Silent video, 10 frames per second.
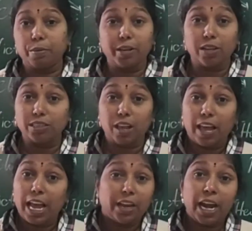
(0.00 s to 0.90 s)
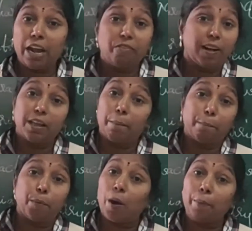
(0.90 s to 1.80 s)
because
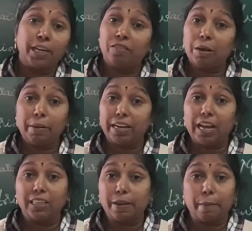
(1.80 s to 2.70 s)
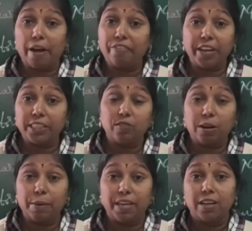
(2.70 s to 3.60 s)
grandfather property will be now, some affairs
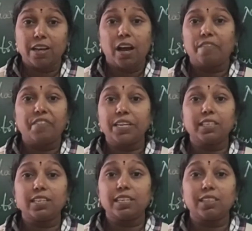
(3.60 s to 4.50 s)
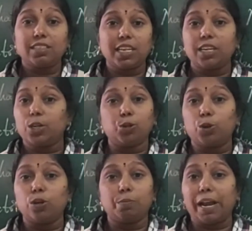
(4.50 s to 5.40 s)
will be. Affairs in the sense here you
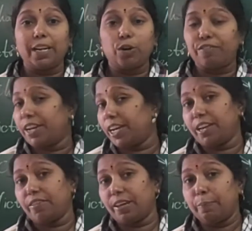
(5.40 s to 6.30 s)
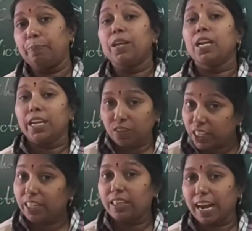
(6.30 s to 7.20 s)
don't mind of in any way. You
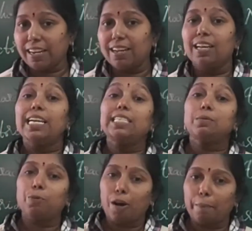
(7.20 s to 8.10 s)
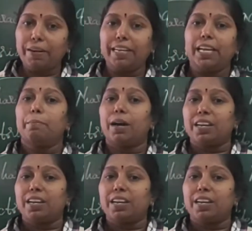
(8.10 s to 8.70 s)
think that his property,